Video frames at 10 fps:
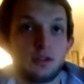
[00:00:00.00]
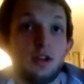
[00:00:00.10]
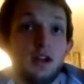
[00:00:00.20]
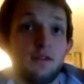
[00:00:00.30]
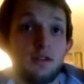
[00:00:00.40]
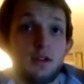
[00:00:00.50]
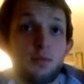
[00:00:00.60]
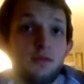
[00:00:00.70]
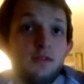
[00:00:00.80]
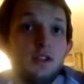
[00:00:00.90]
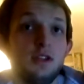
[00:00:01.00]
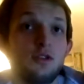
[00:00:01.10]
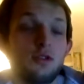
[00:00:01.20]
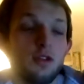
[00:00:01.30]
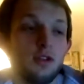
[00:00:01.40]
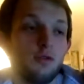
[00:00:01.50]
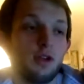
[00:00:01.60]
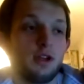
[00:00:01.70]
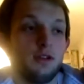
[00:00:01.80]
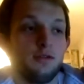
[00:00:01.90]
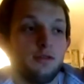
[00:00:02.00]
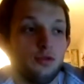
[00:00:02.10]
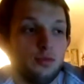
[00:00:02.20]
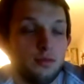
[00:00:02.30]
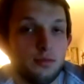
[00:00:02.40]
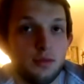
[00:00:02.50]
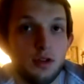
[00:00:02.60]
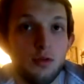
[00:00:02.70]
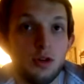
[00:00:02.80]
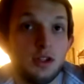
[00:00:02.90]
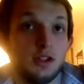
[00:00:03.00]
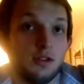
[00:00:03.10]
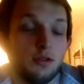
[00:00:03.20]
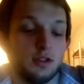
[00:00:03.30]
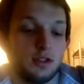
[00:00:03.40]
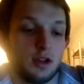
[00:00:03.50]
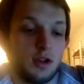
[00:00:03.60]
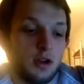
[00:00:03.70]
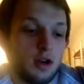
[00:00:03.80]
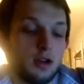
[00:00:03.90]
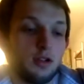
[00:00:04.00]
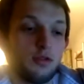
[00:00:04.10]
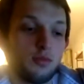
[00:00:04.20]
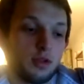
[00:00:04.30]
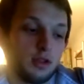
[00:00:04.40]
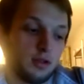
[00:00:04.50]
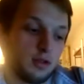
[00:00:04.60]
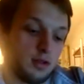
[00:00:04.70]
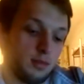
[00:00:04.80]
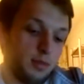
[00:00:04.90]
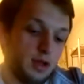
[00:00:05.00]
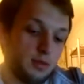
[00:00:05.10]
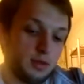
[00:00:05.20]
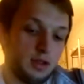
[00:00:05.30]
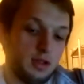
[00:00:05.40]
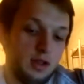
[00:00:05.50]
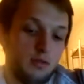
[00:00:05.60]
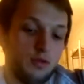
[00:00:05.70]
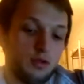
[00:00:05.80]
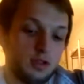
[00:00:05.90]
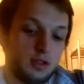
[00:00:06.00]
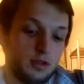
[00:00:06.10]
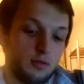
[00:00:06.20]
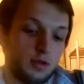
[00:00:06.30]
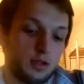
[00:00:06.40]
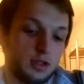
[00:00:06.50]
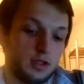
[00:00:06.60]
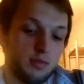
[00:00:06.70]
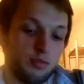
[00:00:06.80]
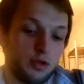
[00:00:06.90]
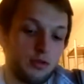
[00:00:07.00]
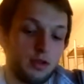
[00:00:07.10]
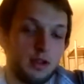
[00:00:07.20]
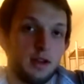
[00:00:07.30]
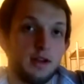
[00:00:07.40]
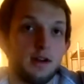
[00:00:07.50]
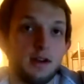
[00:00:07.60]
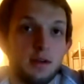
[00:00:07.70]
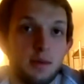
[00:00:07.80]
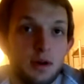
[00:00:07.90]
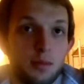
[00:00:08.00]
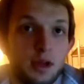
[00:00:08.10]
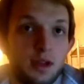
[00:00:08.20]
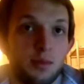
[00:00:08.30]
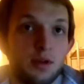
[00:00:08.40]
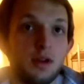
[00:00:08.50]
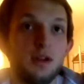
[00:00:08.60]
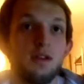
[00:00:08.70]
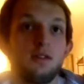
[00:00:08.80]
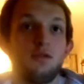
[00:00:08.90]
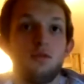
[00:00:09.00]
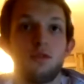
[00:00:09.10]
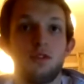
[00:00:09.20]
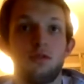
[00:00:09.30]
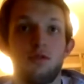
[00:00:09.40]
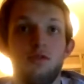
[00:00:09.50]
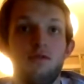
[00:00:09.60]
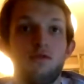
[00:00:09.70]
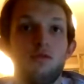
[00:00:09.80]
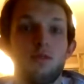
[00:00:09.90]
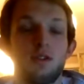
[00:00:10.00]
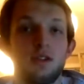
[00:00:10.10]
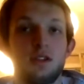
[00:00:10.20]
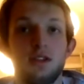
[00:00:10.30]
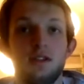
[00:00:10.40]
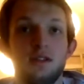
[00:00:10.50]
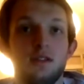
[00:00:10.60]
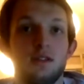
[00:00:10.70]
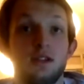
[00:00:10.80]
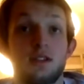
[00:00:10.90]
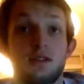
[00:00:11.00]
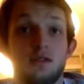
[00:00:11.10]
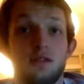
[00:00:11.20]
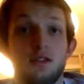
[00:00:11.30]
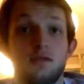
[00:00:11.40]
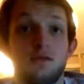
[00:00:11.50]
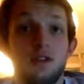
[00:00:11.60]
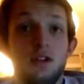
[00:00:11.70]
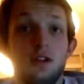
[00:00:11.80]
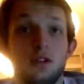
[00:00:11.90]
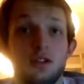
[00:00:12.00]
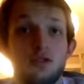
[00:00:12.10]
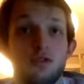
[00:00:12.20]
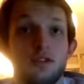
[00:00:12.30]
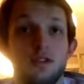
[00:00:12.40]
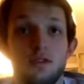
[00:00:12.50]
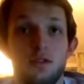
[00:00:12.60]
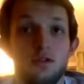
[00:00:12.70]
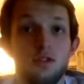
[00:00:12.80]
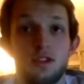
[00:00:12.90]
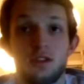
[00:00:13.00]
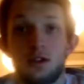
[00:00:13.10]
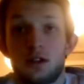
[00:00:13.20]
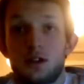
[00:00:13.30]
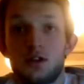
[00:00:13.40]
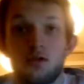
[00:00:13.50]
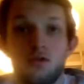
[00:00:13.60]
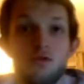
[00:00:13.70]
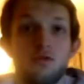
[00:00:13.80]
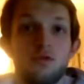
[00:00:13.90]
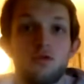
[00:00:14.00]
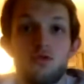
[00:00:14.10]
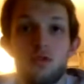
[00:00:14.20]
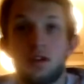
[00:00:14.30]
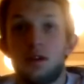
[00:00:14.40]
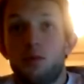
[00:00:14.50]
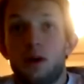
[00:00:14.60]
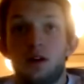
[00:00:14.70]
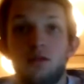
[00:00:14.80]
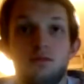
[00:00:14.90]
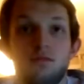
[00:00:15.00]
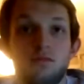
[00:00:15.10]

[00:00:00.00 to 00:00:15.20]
I have a cup of tea during the awakening form. Now what I do is I make my tea, and whilst it's brewing there, I do my 12-form tai chi thing, and that's really light stretches, just like swinging about.